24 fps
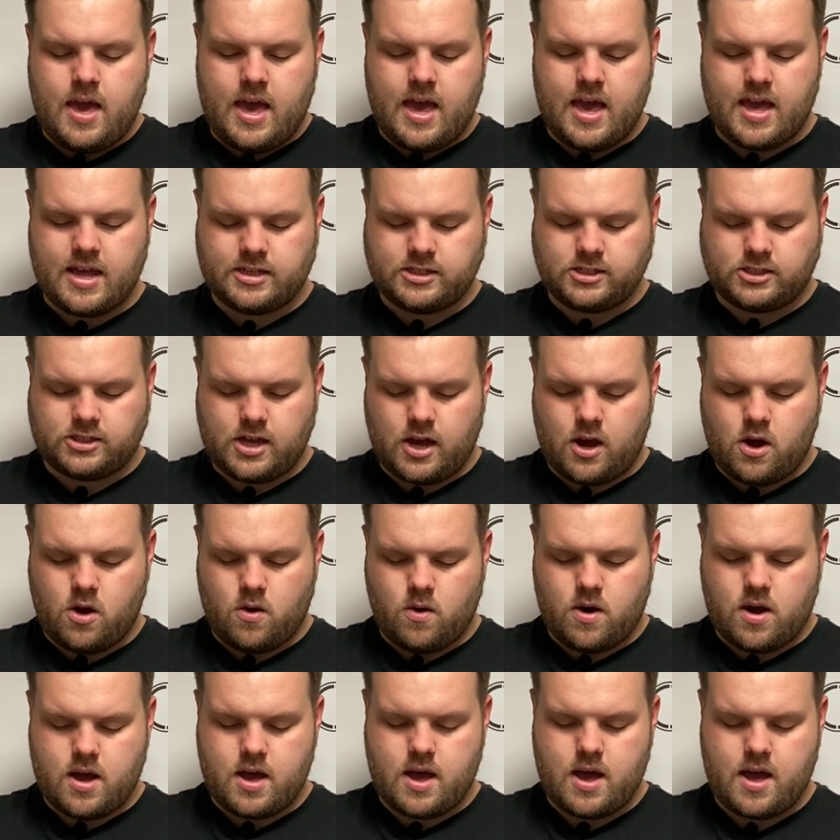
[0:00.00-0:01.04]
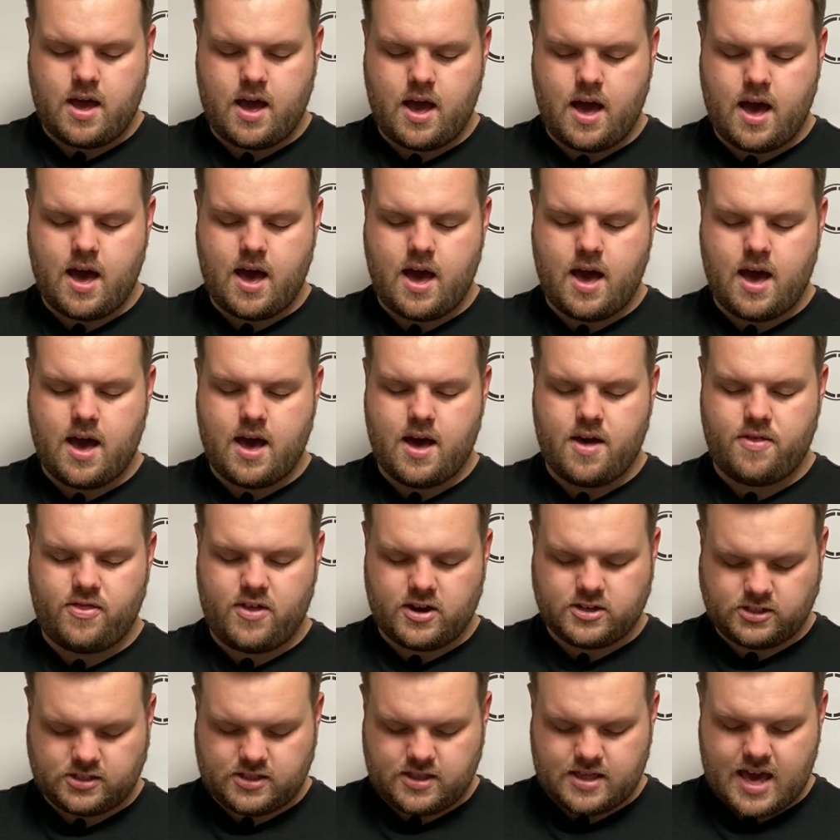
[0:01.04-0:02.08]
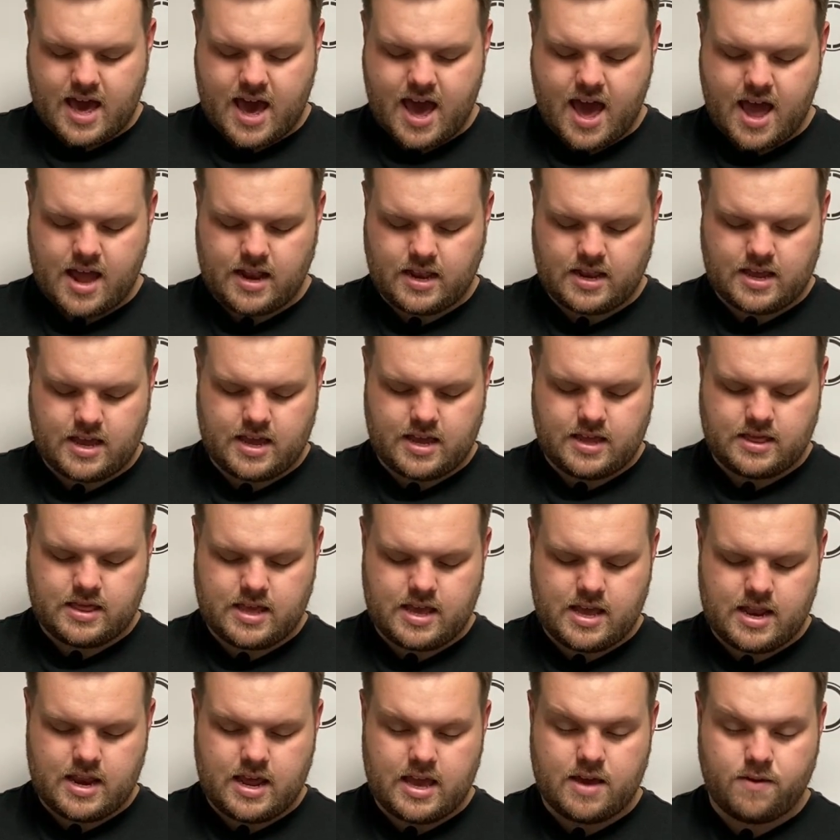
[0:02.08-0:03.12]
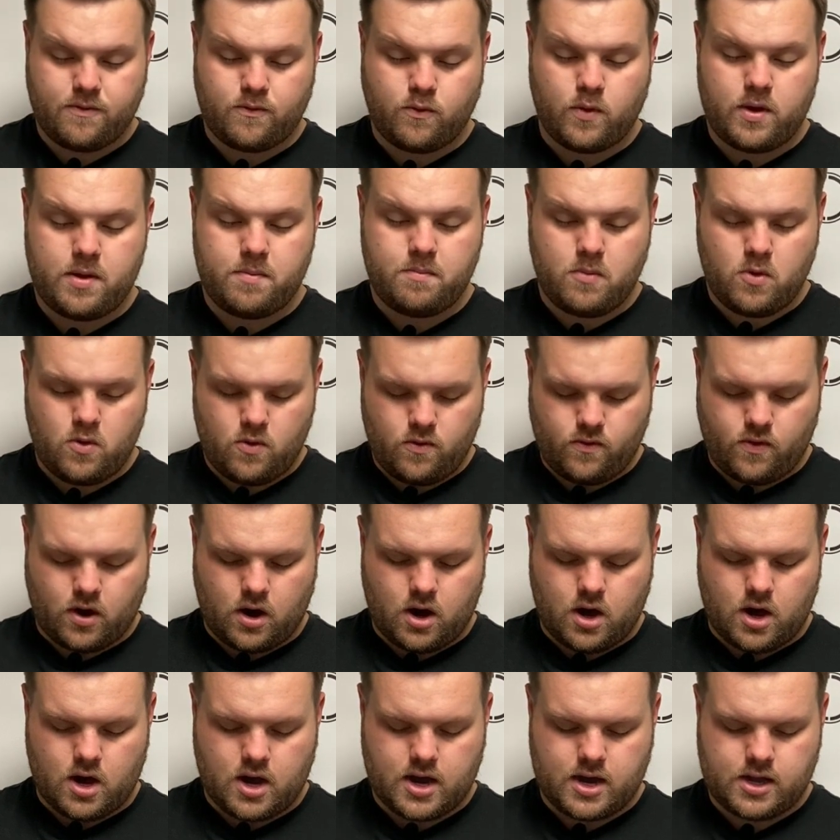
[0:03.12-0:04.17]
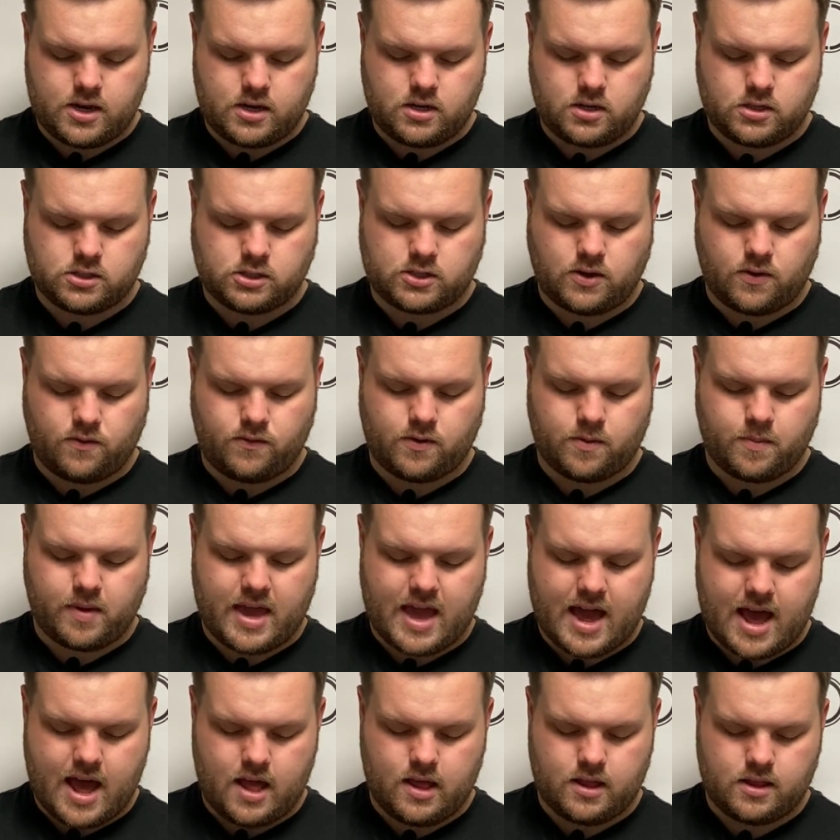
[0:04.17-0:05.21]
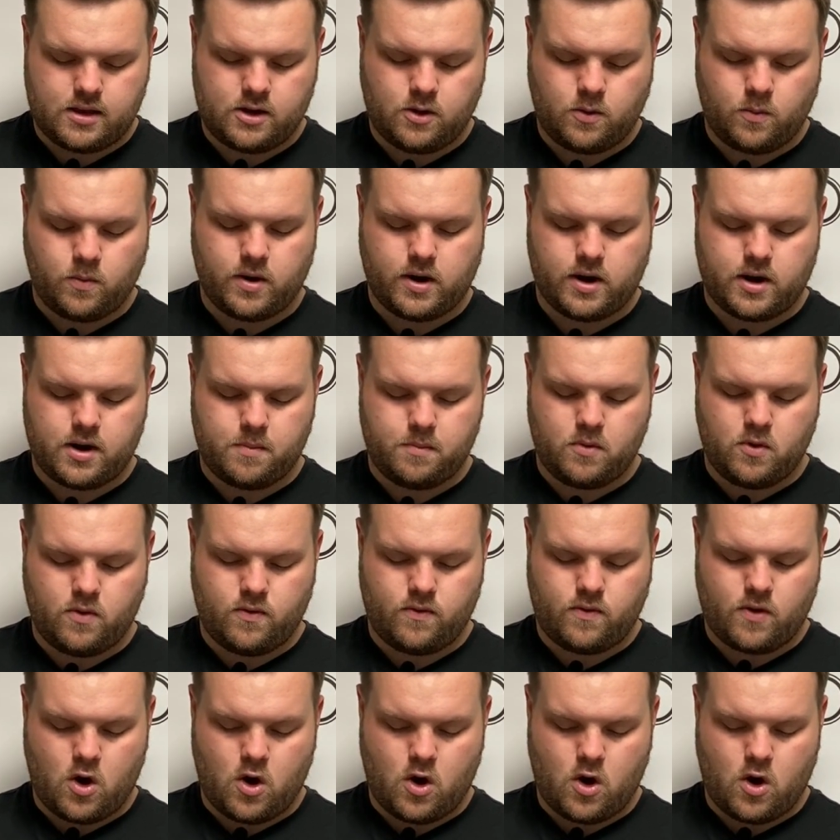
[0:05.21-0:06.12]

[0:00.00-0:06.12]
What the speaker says: And so there's that. And then if we move on, so from calendar, we're going to move